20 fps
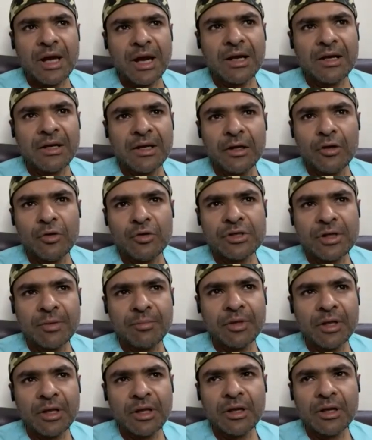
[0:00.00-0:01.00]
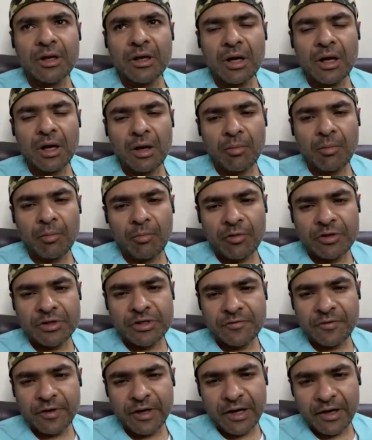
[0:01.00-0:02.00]
See, I'll tell you something which
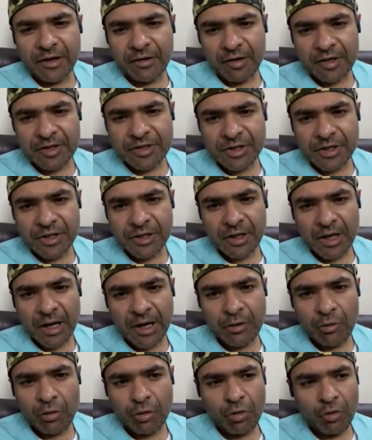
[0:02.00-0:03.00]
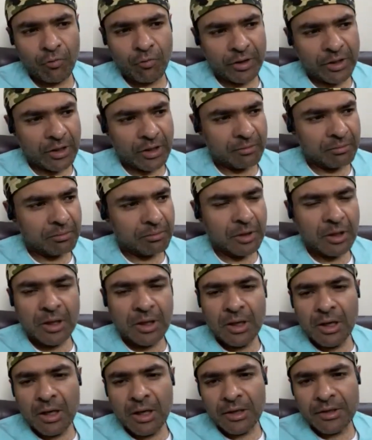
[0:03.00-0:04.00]
is very interesting. I don't know whether
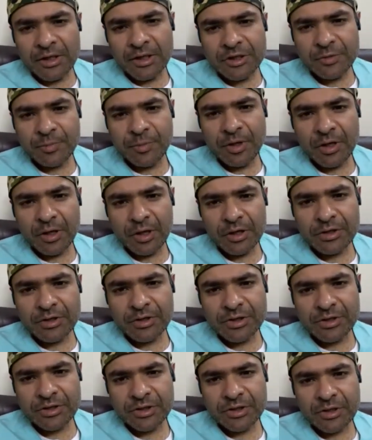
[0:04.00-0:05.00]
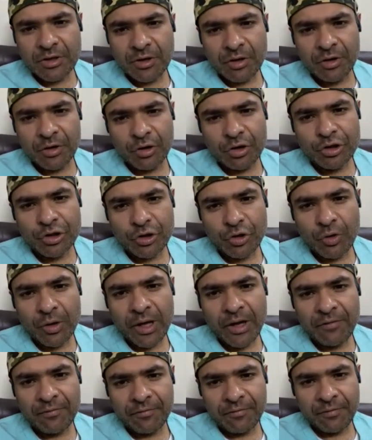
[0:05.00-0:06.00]
other speakers on your show
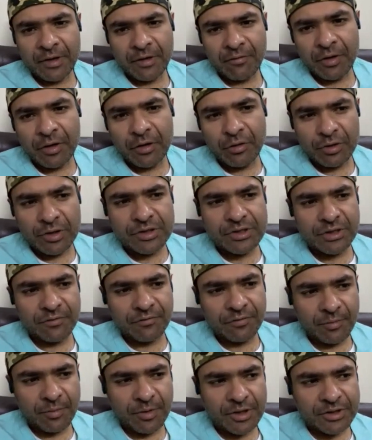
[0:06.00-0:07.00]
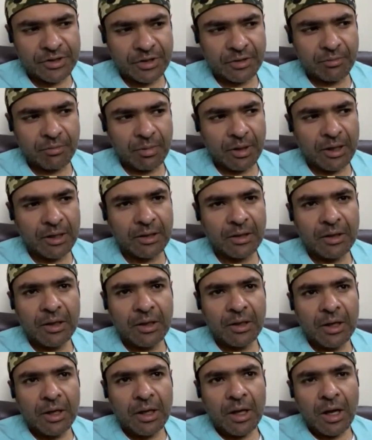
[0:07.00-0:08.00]
have given you this information, but
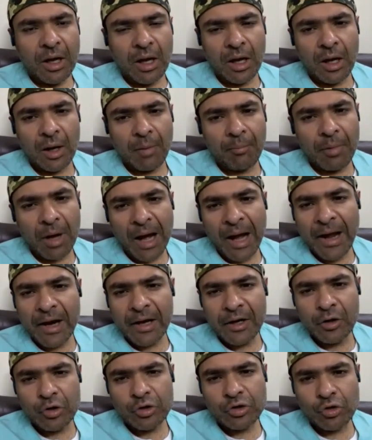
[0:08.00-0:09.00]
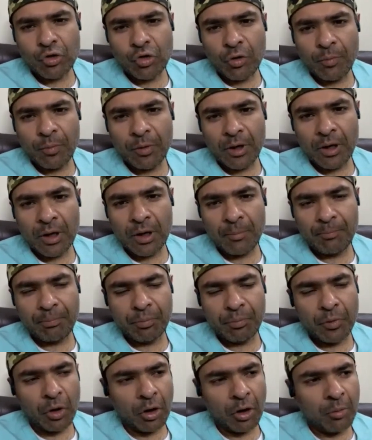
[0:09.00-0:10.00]
I endoscope
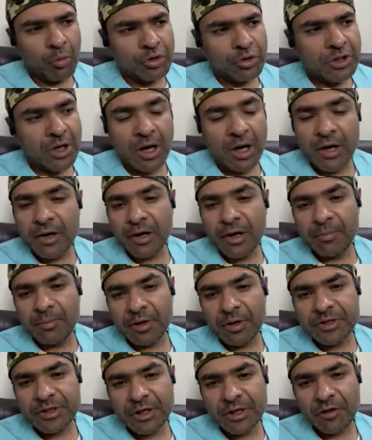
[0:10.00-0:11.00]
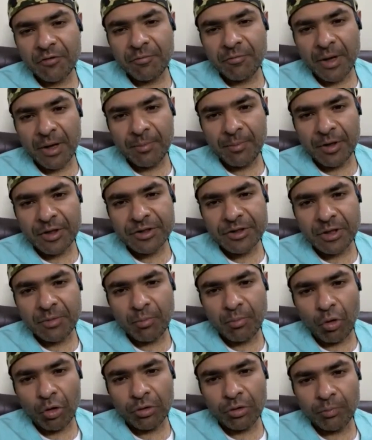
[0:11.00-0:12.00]
almost 100% of my
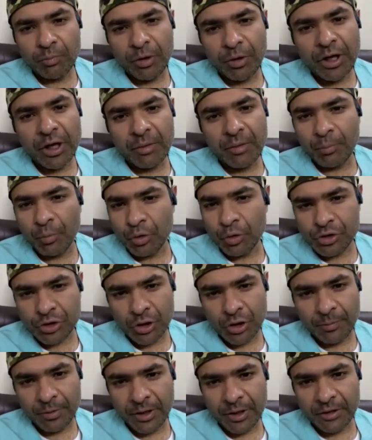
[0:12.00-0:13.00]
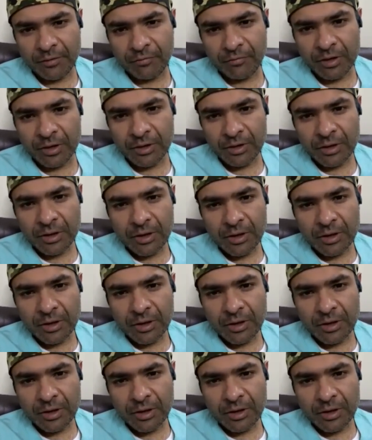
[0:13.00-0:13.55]
patient, both pre and post operatively.